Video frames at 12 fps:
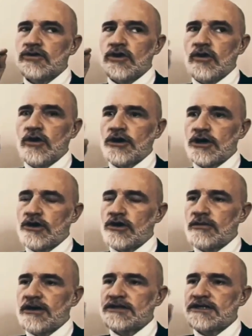who go on and
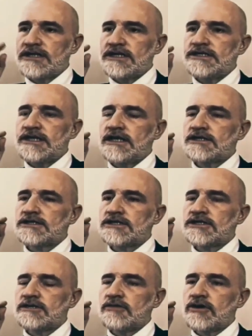on about the Dajjal
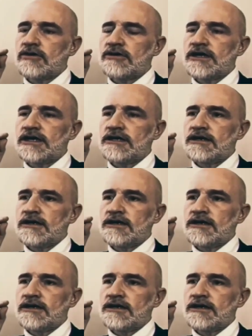system and all that.